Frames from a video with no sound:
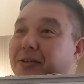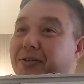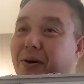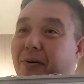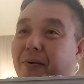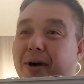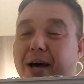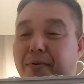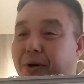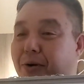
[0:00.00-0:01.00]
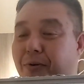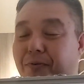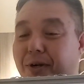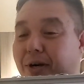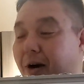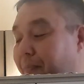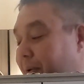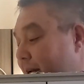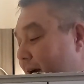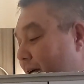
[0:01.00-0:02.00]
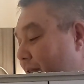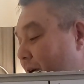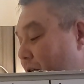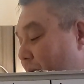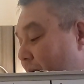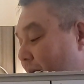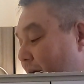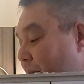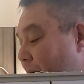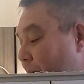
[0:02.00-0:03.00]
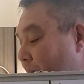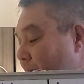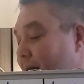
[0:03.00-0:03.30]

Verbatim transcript: So Henry Hoofton Company down there training him up.